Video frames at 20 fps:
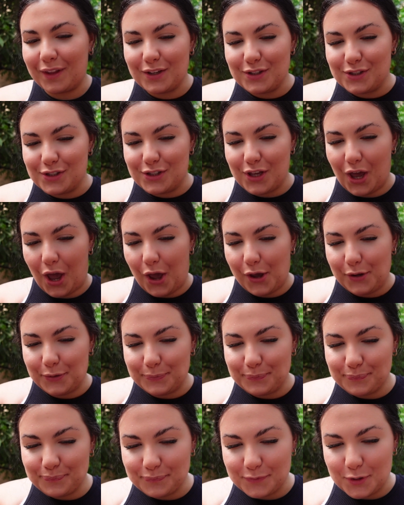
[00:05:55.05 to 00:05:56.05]
So,
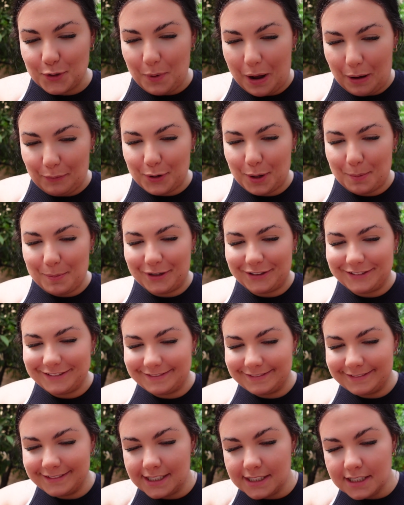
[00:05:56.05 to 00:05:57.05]
you're welcome though.
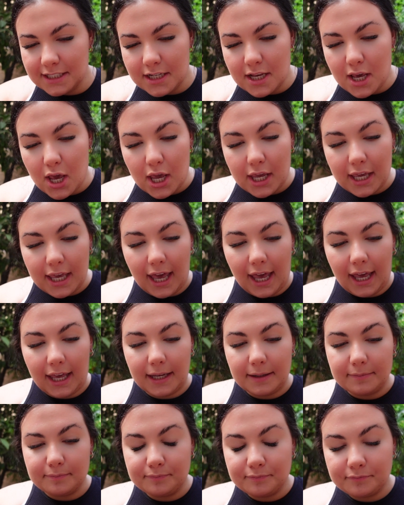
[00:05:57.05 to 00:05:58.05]

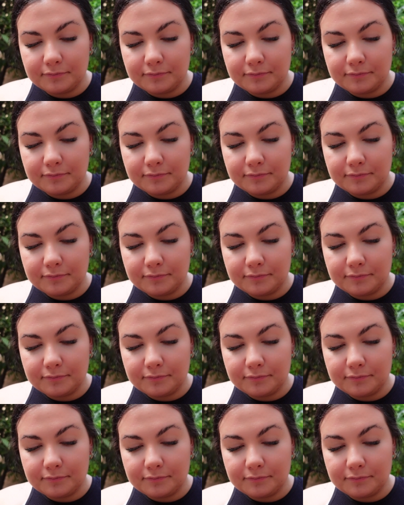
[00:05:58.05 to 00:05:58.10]
Okay,